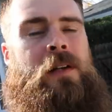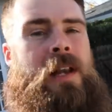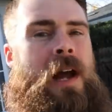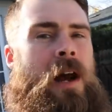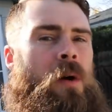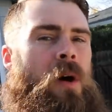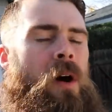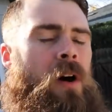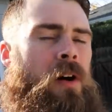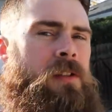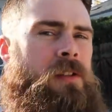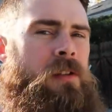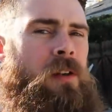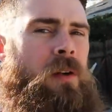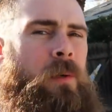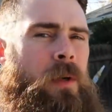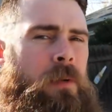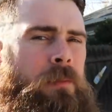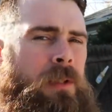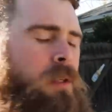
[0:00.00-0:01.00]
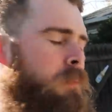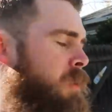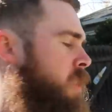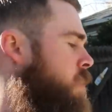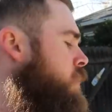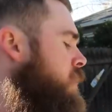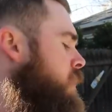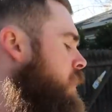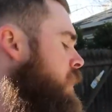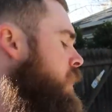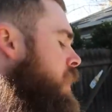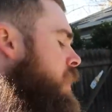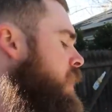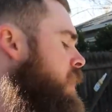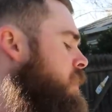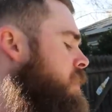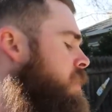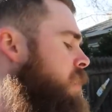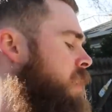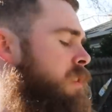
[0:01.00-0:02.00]
Now also what I'm gonna be using
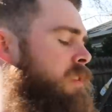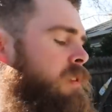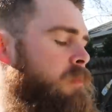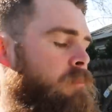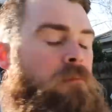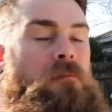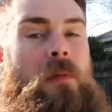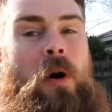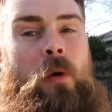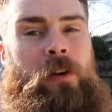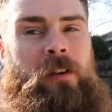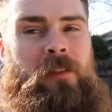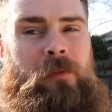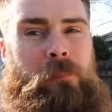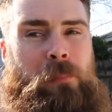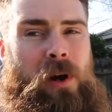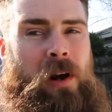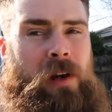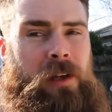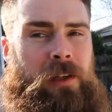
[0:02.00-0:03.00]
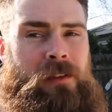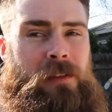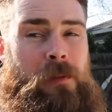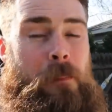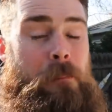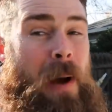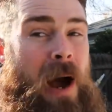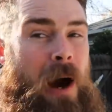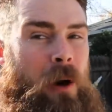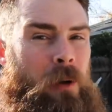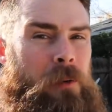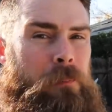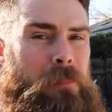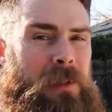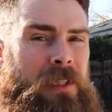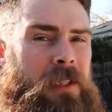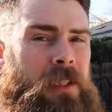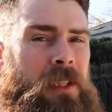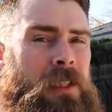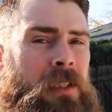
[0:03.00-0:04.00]
is this Motive Products Power
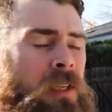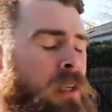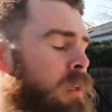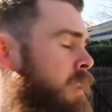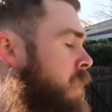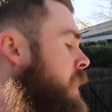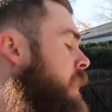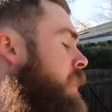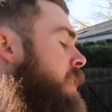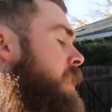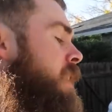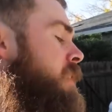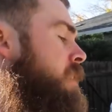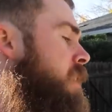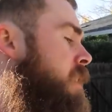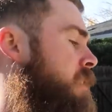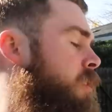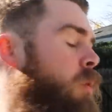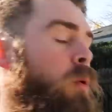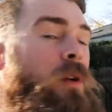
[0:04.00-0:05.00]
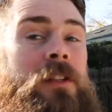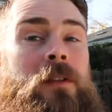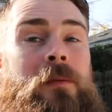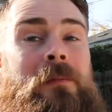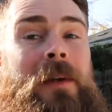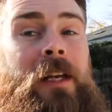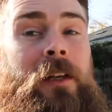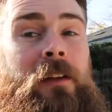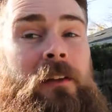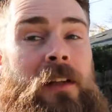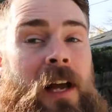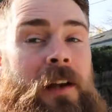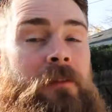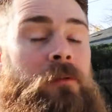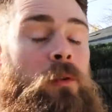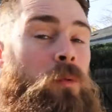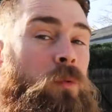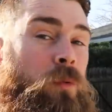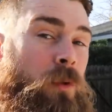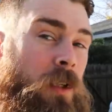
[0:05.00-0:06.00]
Bleeder. This is going to make
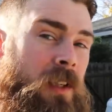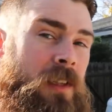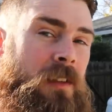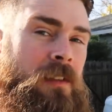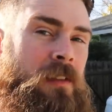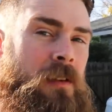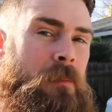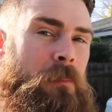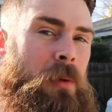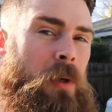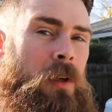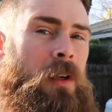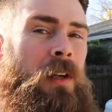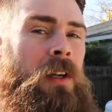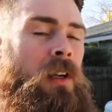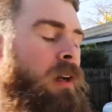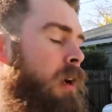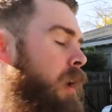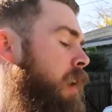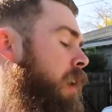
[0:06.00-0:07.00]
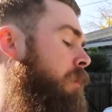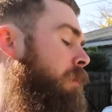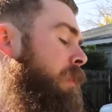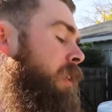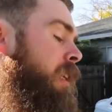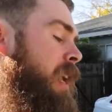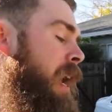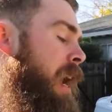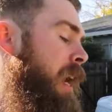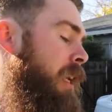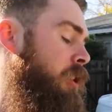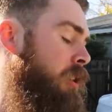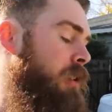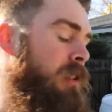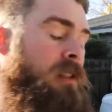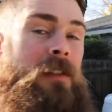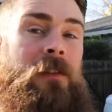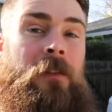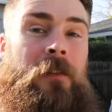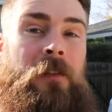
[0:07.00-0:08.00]
life really simple. I'm gonna actually
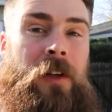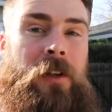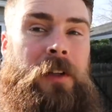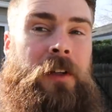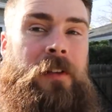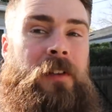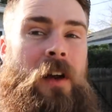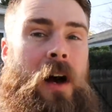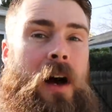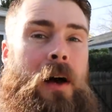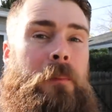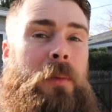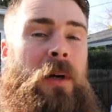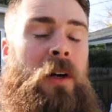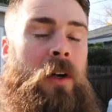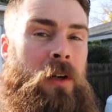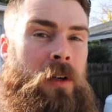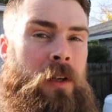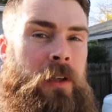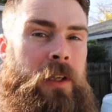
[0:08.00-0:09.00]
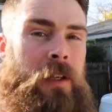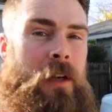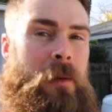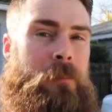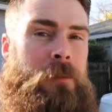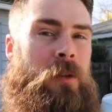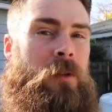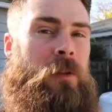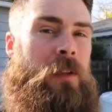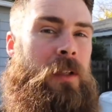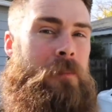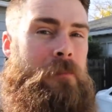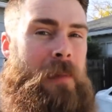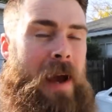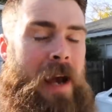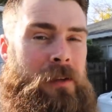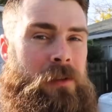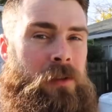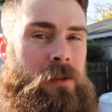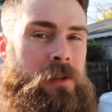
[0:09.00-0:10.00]
just fill this up, hook it up to the
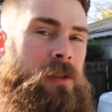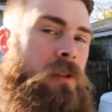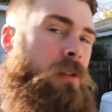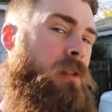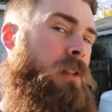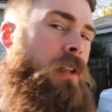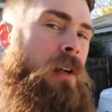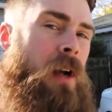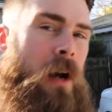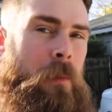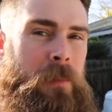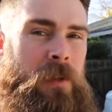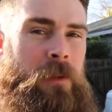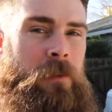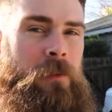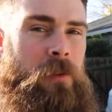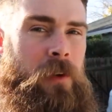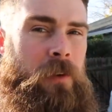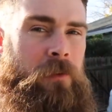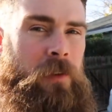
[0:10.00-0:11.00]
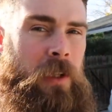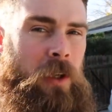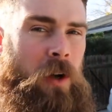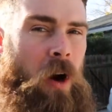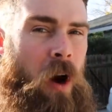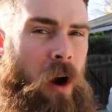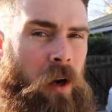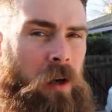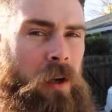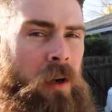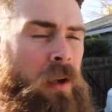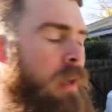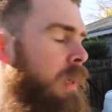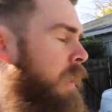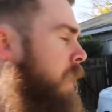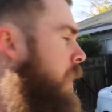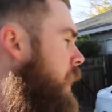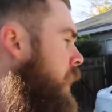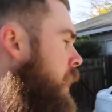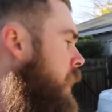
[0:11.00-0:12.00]
master cylinder up in the front of the car,
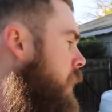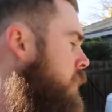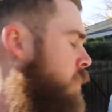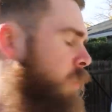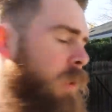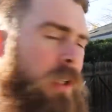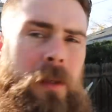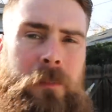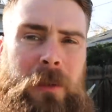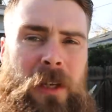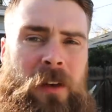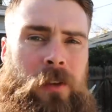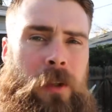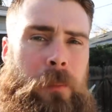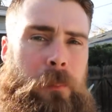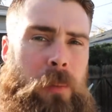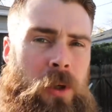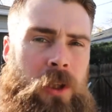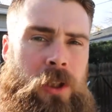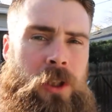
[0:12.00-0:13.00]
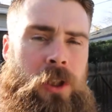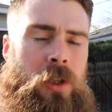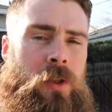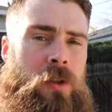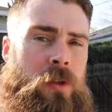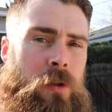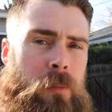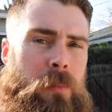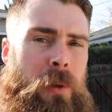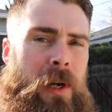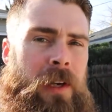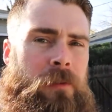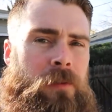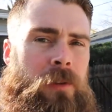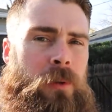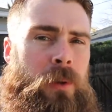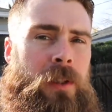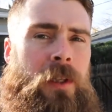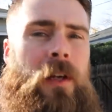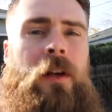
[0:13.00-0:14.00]
and we're gonna be able to push new brake
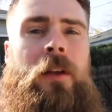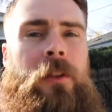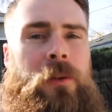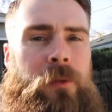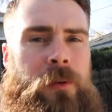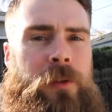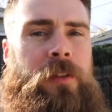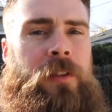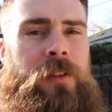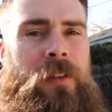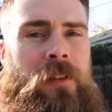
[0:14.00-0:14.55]
fluid through the